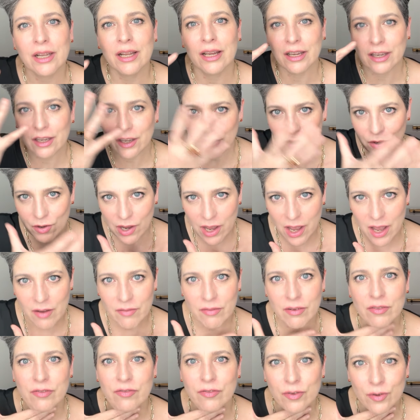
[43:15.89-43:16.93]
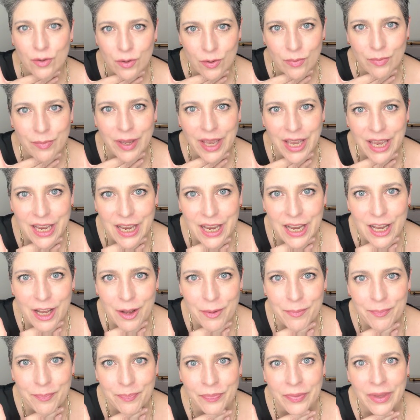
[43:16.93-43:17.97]
like you have a full
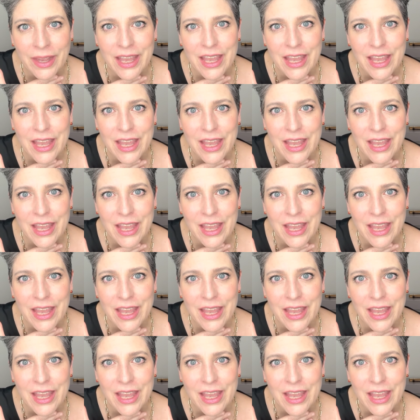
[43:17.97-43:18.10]
makeup,